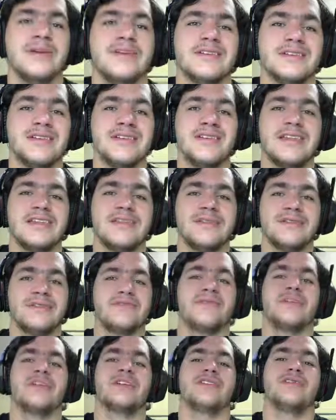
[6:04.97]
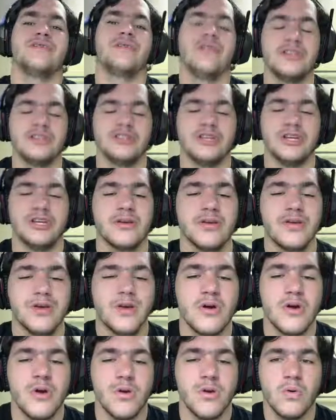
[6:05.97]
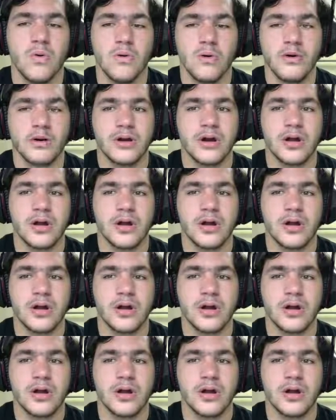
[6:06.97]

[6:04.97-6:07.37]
they didn't fix flinching or